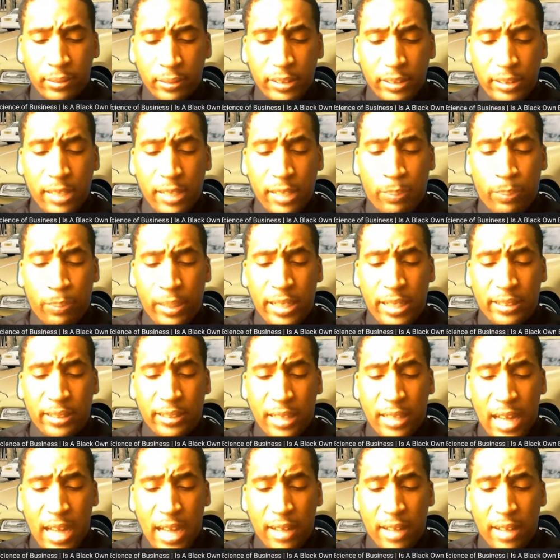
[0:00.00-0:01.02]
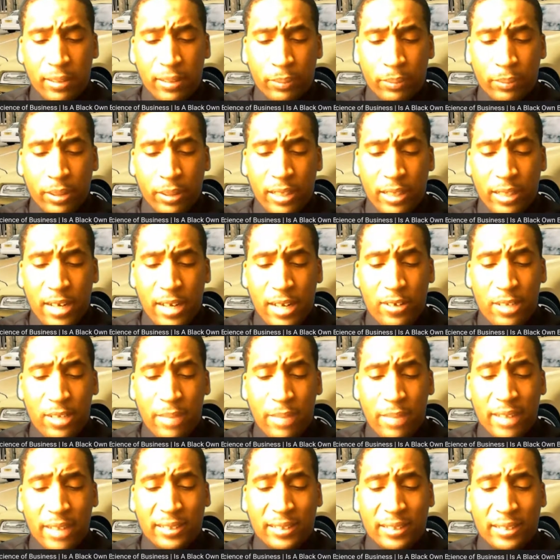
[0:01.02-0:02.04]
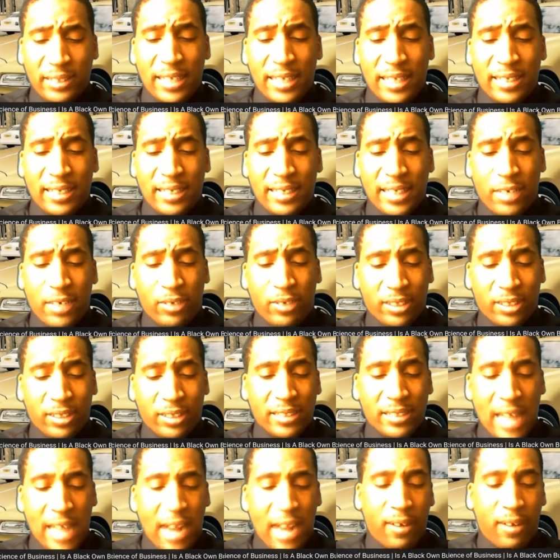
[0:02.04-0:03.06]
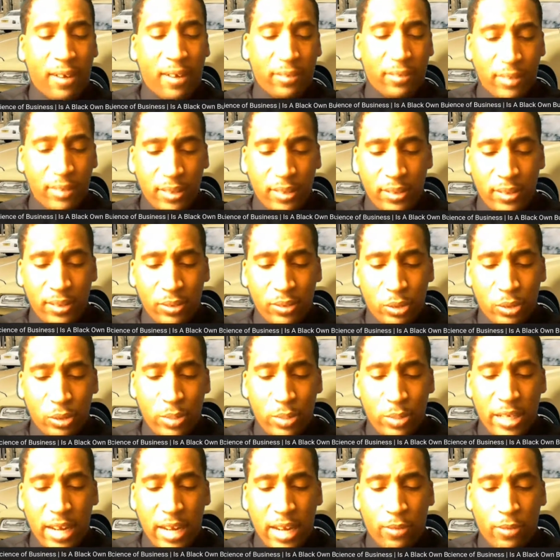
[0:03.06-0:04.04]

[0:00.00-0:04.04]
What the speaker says: Yeah, please get out of here, brother. That don't even make sense. They deal with us now. What you mean they